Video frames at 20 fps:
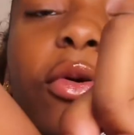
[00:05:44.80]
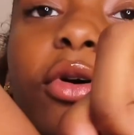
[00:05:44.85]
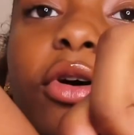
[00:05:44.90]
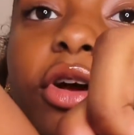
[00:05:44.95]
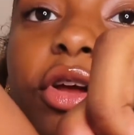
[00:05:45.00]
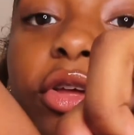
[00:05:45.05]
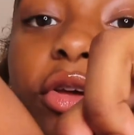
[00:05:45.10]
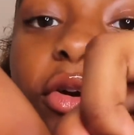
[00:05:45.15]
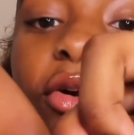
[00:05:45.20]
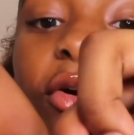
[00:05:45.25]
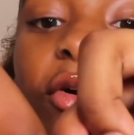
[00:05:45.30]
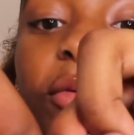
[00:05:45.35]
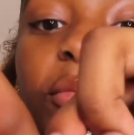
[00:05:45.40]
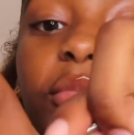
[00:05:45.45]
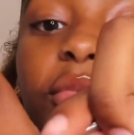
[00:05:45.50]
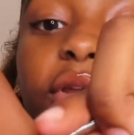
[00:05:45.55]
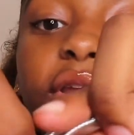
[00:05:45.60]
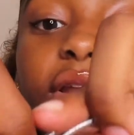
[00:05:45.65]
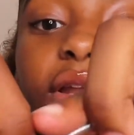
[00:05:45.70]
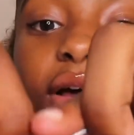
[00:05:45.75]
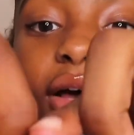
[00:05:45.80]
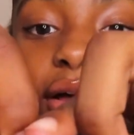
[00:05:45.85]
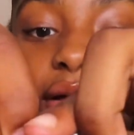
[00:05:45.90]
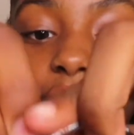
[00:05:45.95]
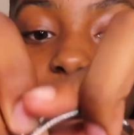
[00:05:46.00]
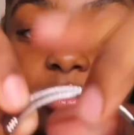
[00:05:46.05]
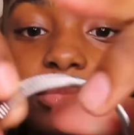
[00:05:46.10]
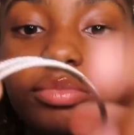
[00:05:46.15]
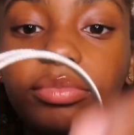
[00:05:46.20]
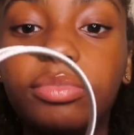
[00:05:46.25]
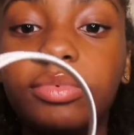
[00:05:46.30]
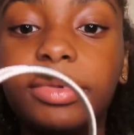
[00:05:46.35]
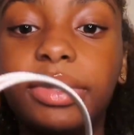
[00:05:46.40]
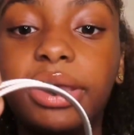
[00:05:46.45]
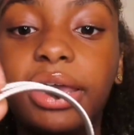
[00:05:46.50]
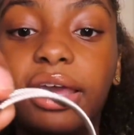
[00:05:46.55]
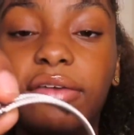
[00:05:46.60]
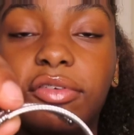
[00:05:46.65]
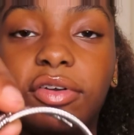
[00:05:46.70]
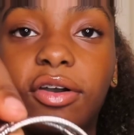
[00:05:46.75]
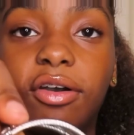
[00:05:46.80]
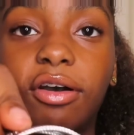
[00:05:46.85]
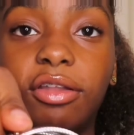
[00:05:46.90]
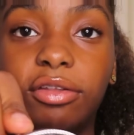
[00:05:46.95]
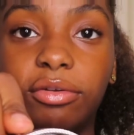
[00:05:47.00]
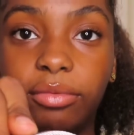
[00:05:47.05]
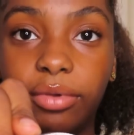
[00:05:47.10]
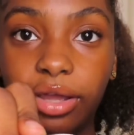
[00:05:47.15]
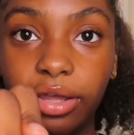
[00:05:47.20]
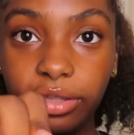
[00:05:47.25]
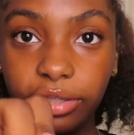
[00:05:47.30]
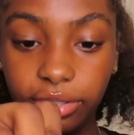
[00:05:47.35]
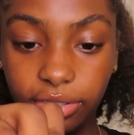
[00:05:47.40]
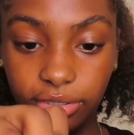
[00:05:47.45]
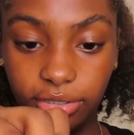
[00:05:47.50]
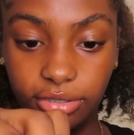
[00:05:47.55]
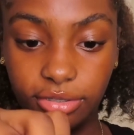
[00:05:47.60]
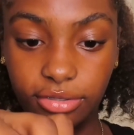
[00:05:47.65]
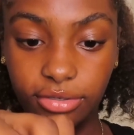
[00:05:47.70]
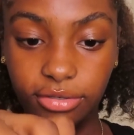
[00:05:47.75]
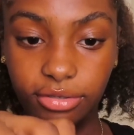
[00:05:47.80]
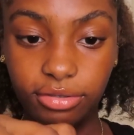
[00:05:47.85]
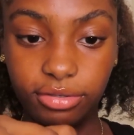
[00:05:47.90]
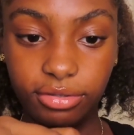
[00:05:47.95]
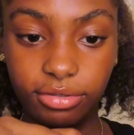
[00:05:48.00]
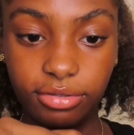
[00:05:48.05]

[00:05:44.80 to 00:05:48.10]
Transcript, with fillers: or you could open it up and have it all around your hand